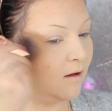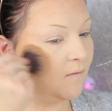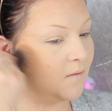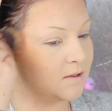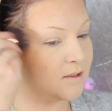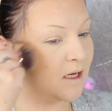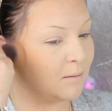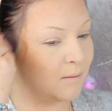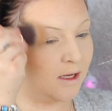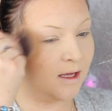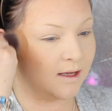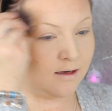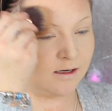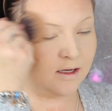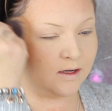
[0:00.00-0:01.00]
And the same
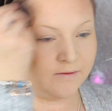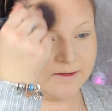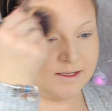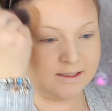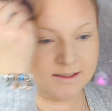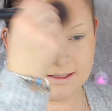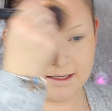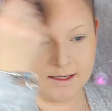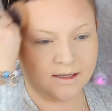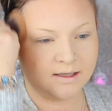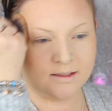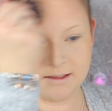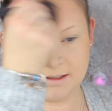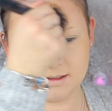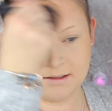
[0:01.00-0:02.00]
again on this
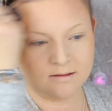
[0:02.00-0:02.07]
side.